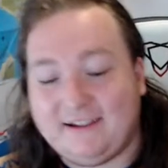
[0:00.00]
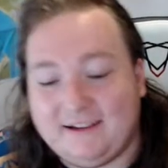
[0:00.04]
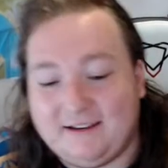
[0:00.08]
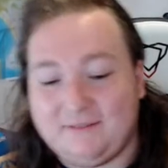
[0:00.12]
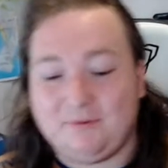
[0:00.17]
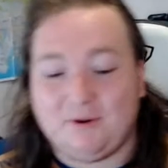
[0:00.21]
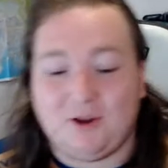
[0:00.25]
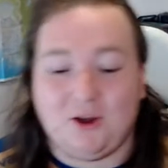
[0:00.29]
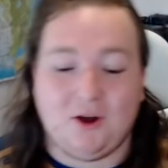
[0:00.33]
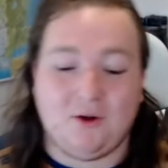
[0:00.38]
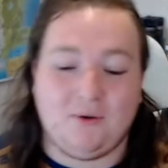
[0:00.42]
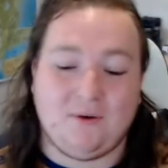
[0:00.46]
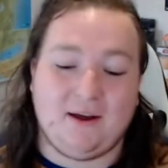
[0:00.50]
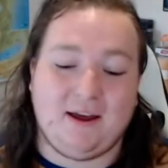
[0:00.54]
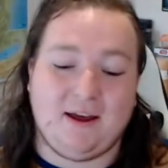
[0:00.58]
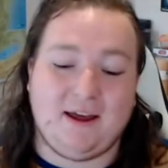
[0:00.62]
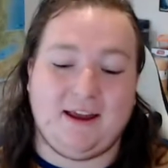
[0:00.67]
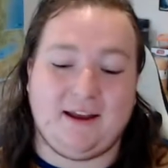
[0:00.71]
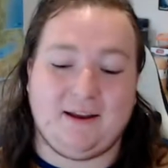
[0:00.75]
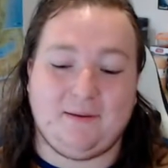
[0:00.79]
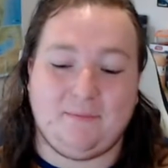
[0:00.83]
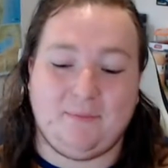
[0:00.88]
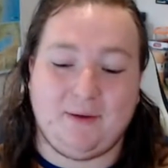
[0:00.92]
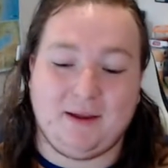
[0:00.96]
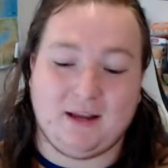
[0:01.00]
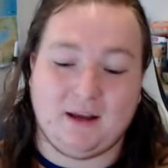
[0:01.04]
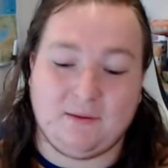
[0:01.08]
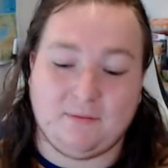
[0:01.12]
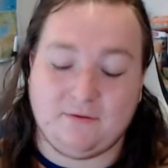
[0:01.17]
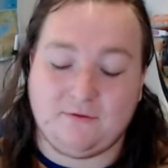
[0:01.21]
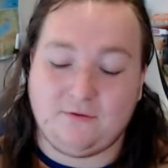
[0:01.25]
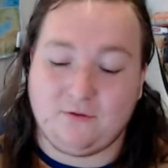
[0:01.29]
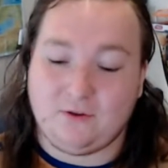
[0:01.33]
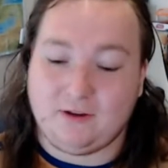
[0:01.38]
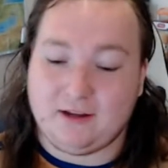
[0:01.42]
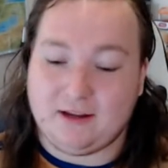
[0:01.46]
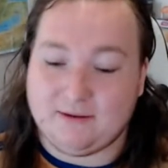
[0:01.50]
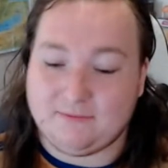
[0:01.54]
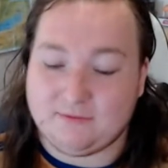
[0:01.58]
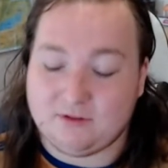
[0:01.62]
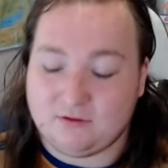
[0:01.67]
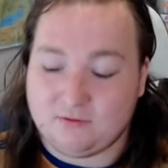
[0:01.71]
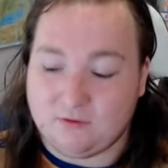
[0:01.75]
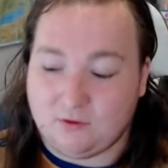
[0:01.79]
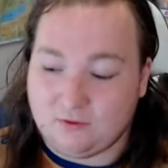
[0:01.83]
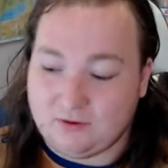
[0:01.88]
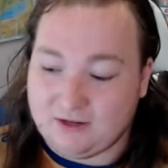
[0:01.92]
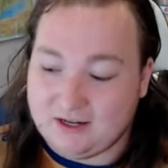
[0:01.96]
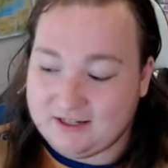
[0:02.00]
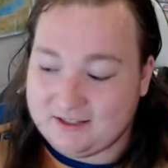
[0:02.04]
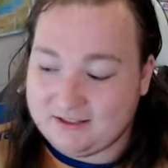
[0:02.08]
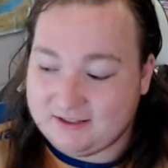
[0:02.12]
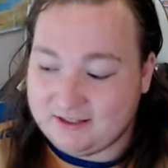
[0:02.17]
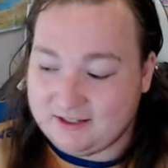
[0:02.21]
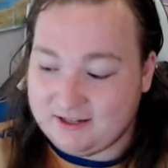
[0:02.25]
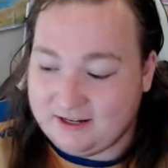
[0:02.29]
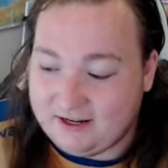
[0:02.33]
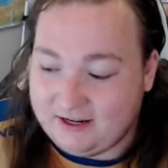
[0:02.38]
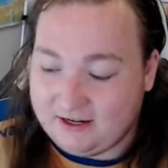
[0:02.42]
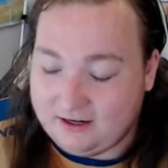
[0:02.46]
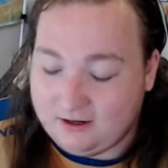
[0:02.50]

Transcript: go ahead and pick up a few games as well yesterday.